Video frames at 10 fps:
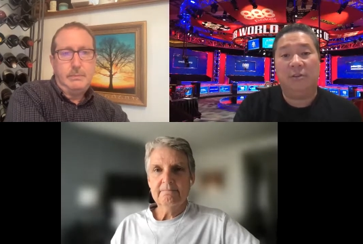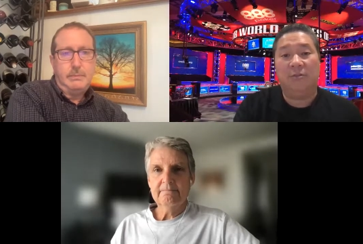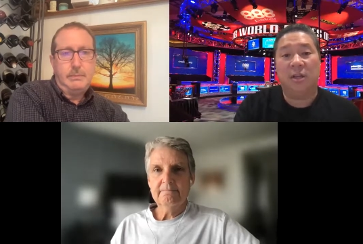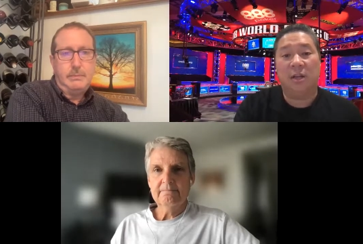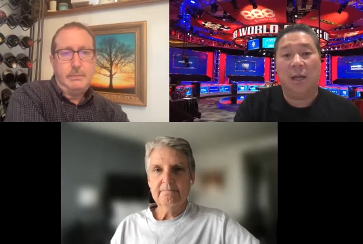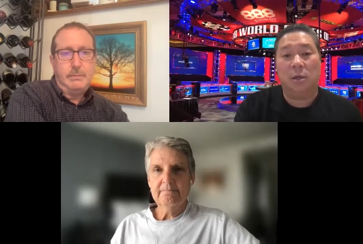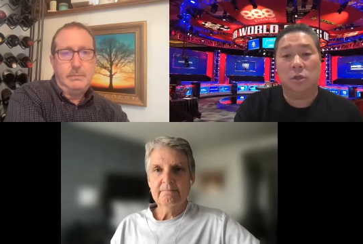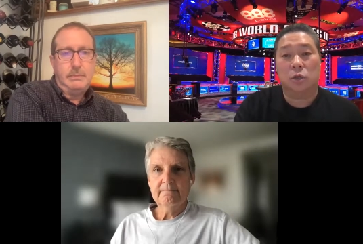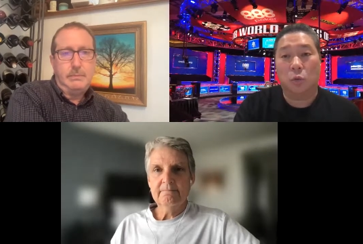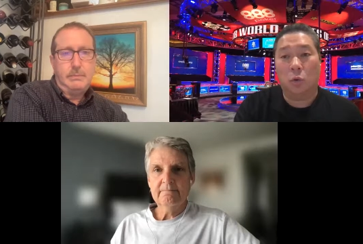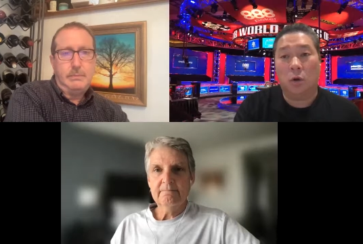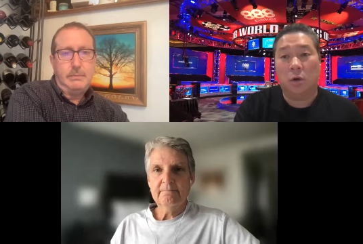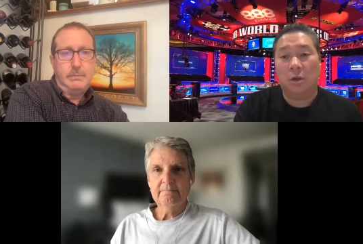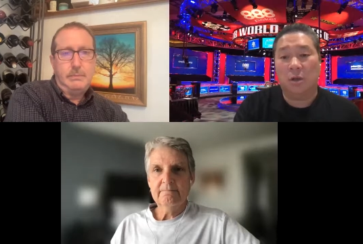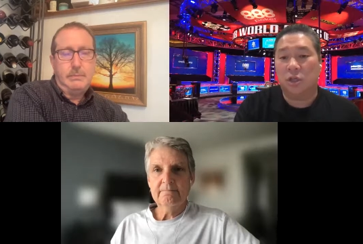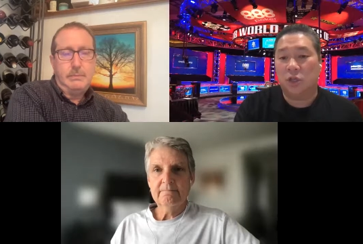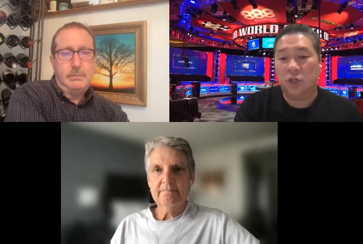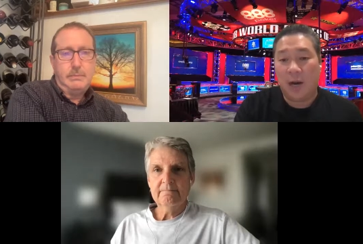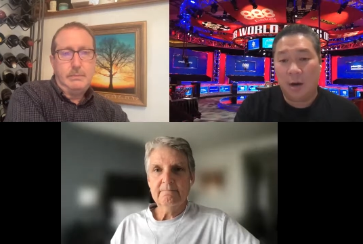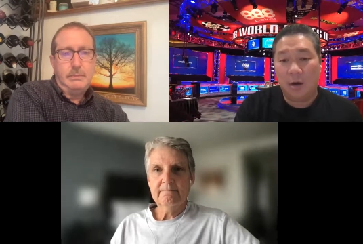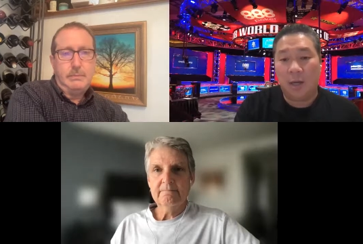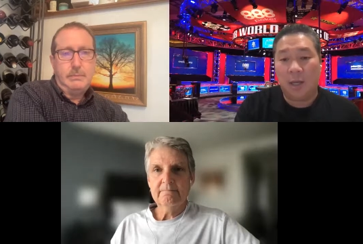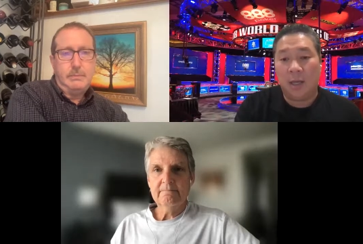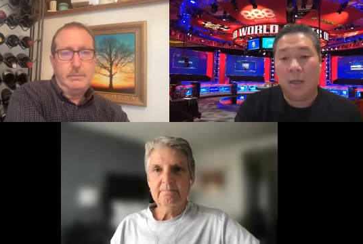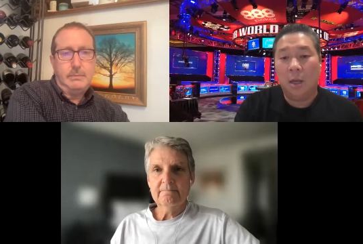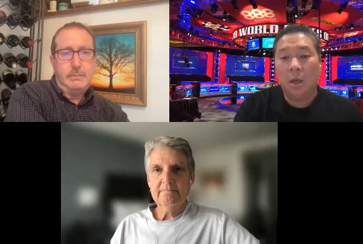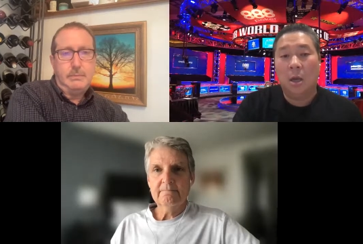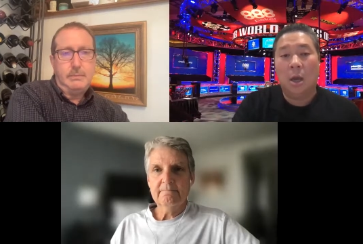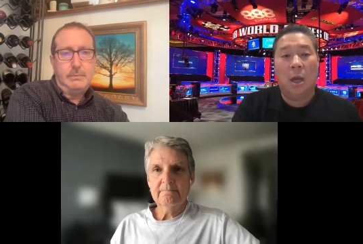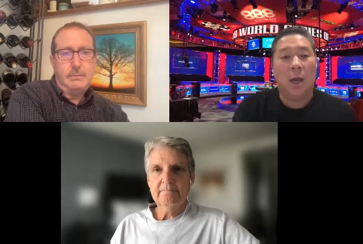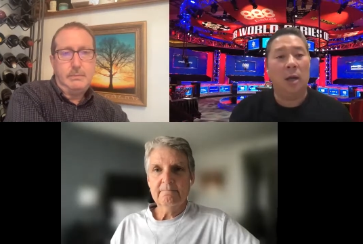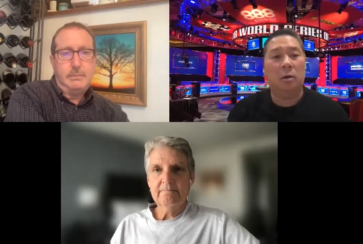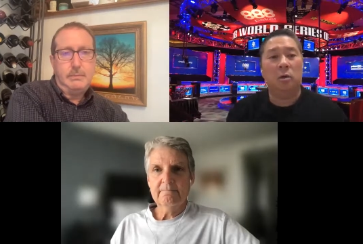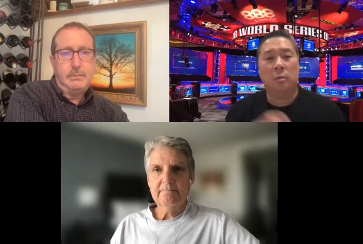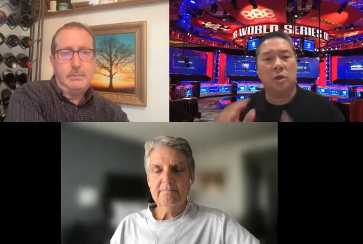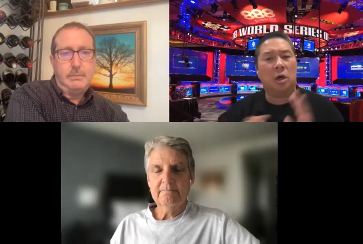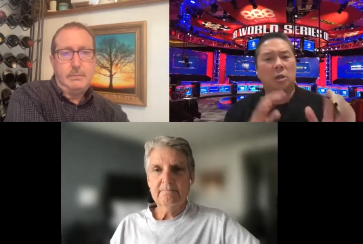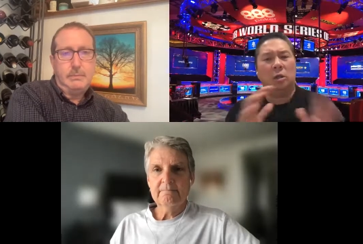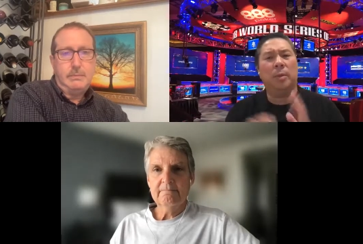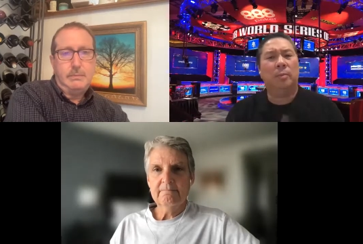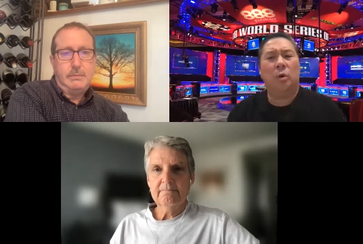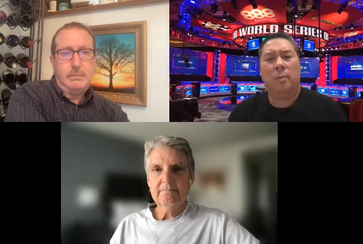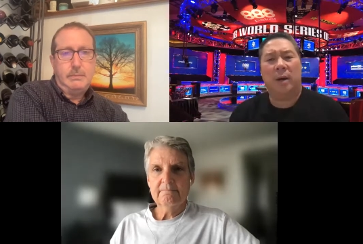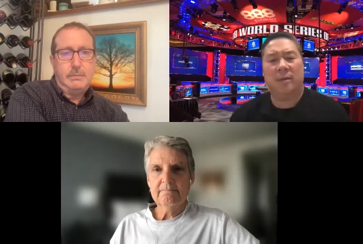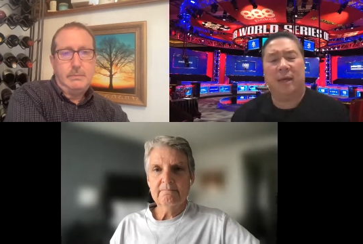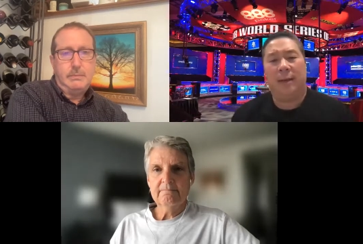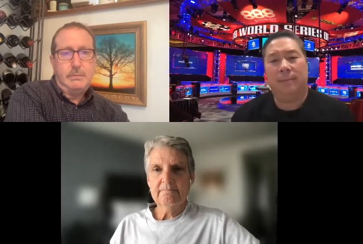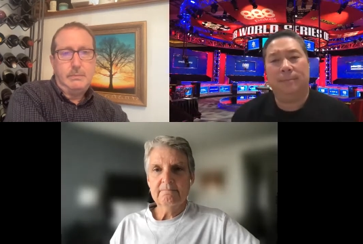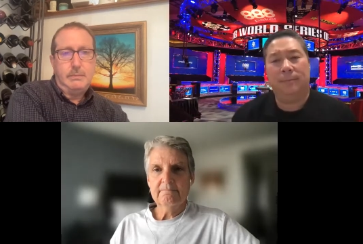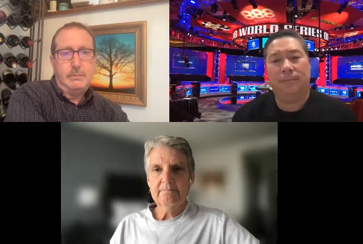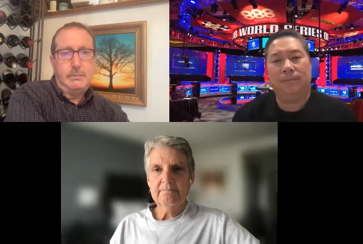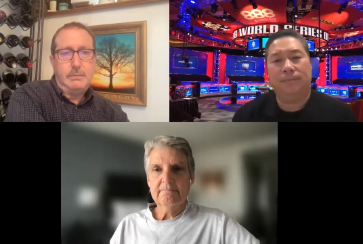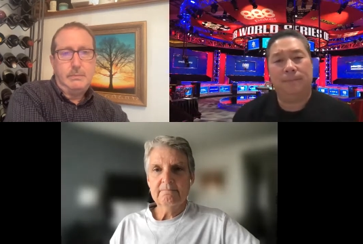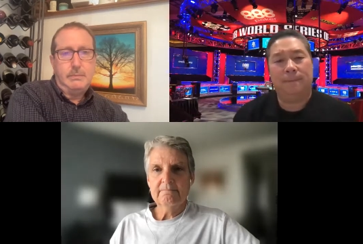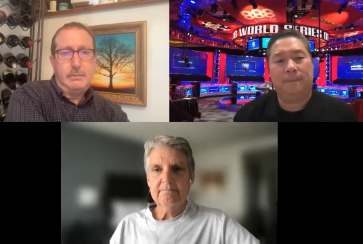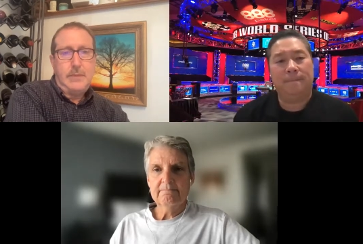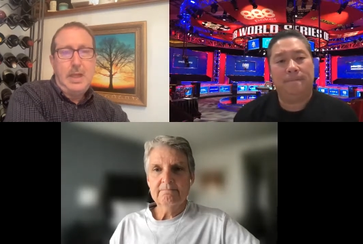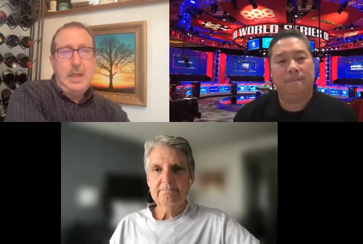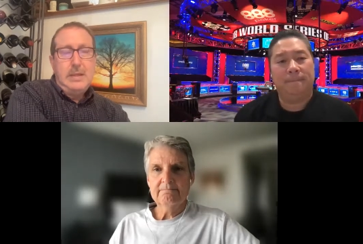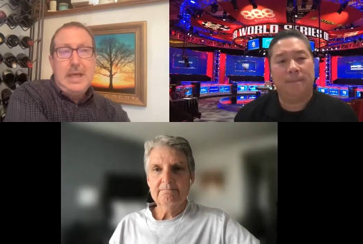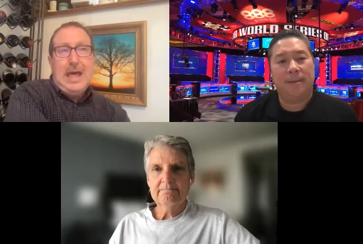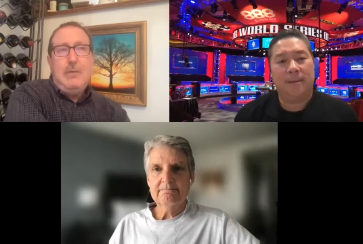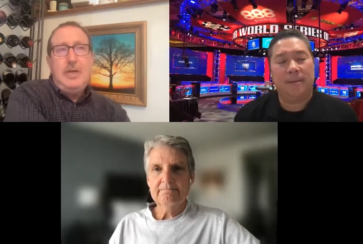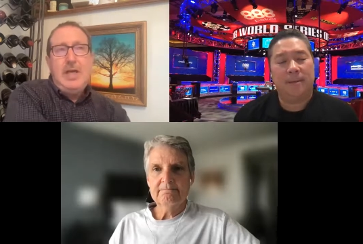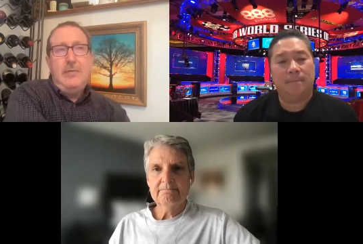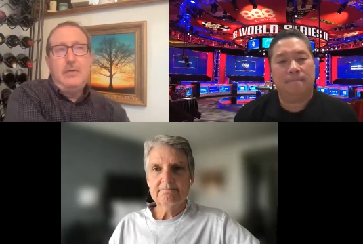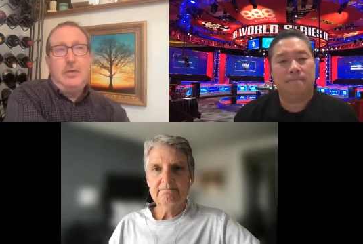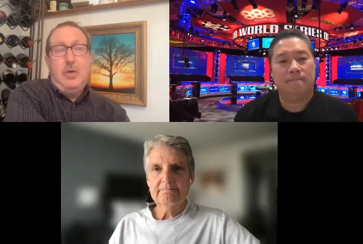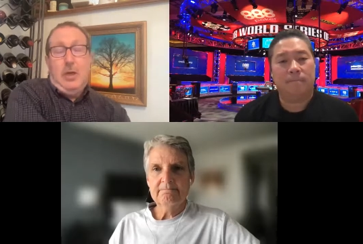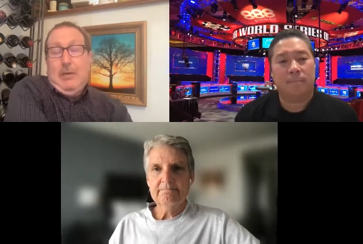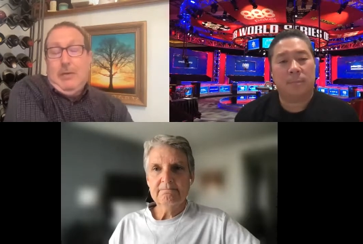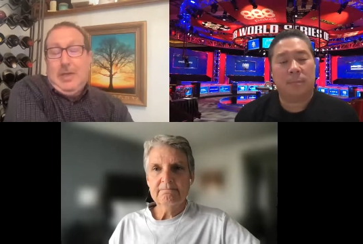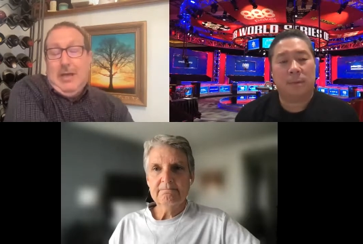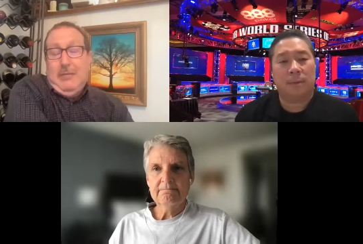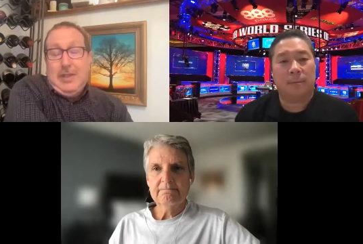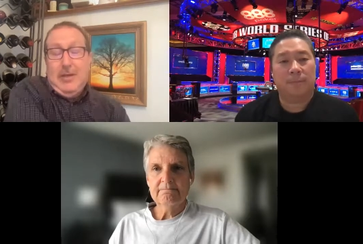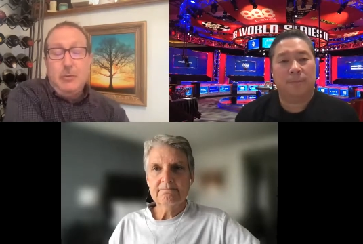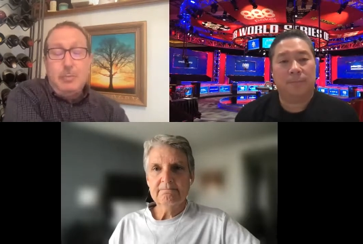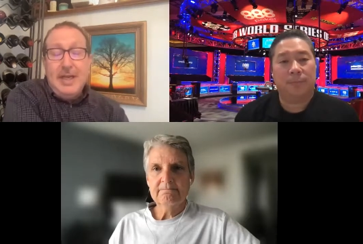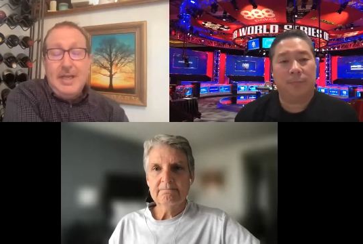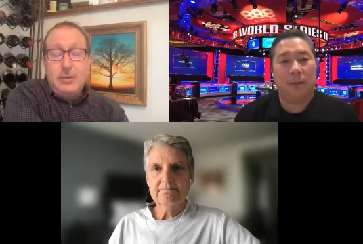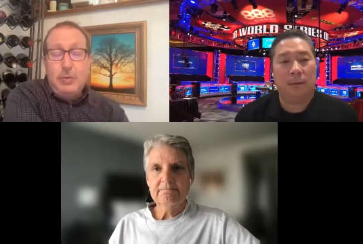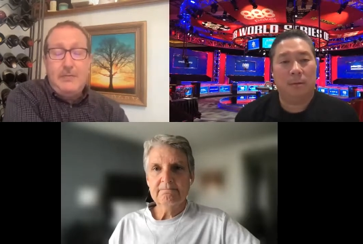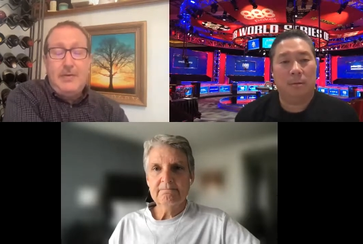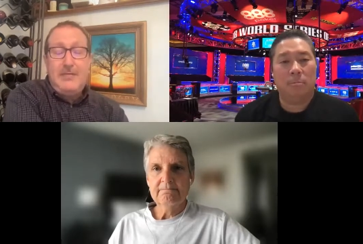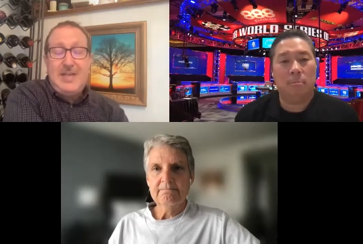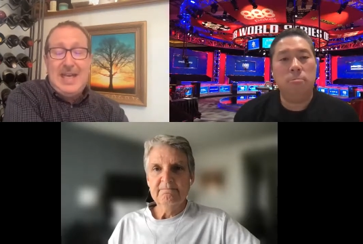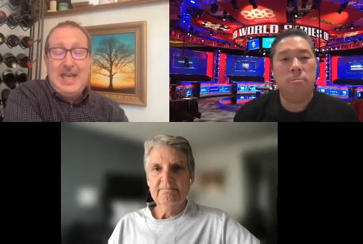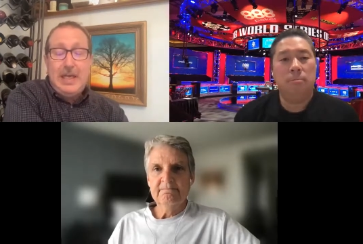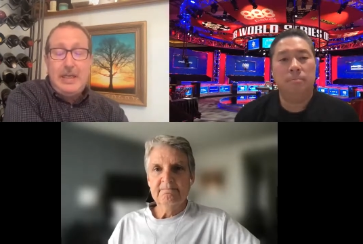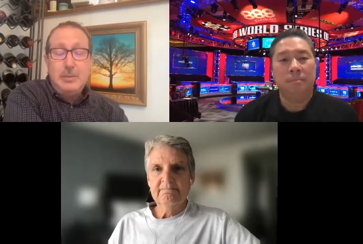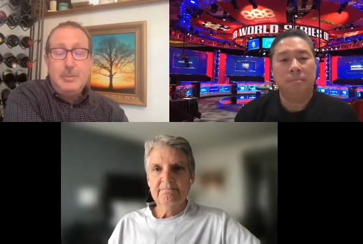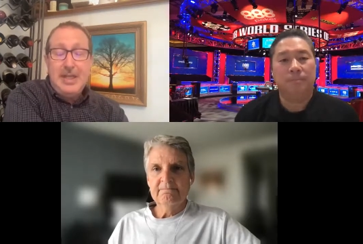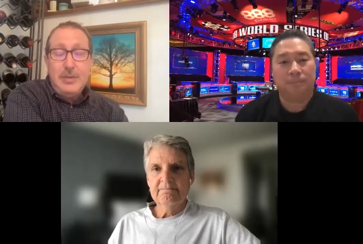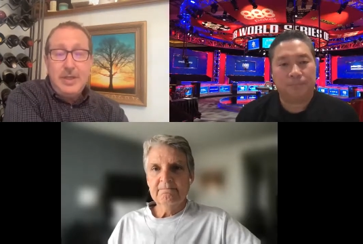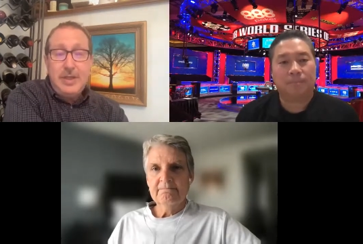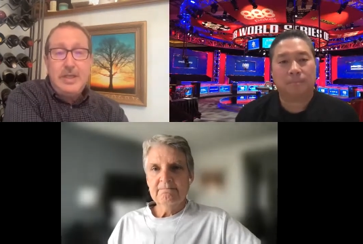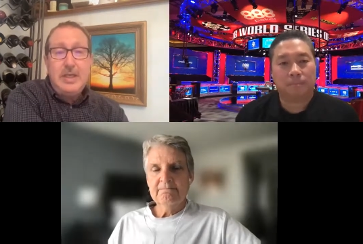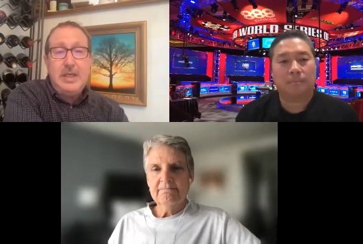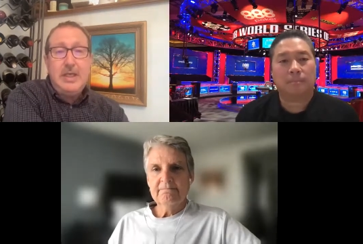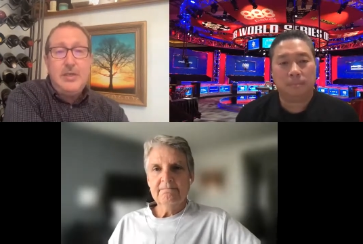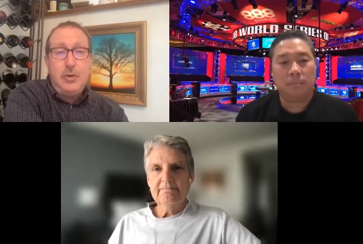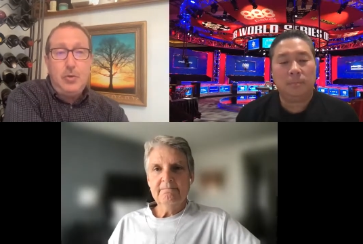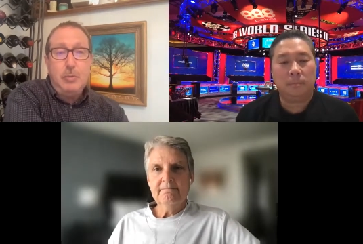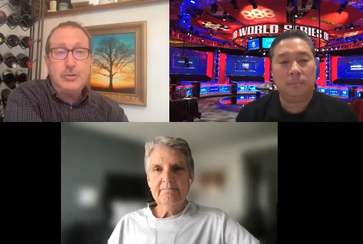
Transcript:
Speaker 1: $50 toward the charity. Uh, Norm, talk a little bit more about that.
Speaker 2: Yeah, I would never, I would, I would never play in a 25k to begin with uh, in a normal